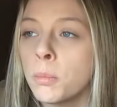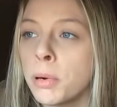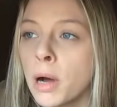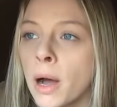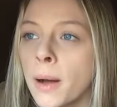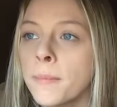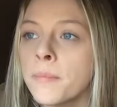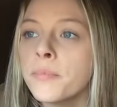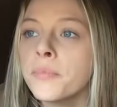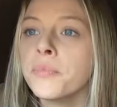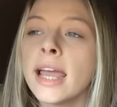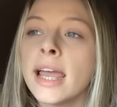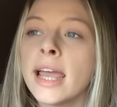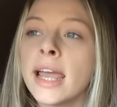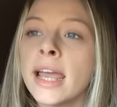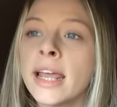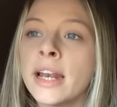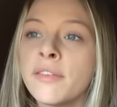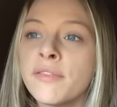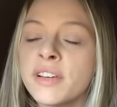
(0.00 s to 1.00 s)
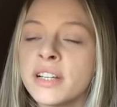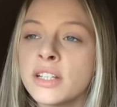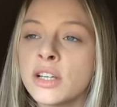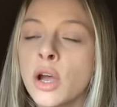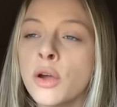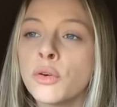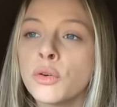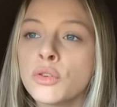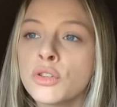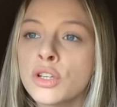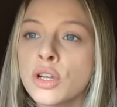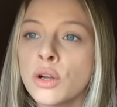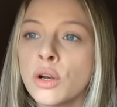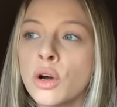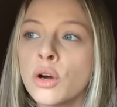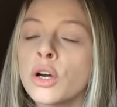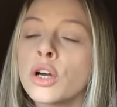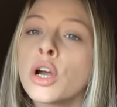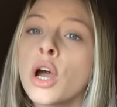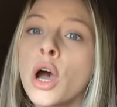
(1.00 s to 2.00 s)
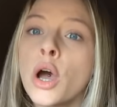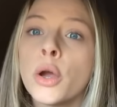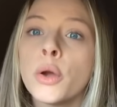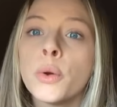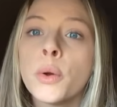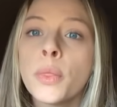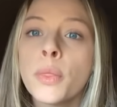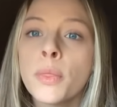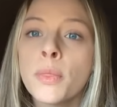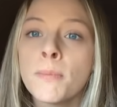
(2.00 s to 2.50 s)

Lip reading: but in a video not so long ago,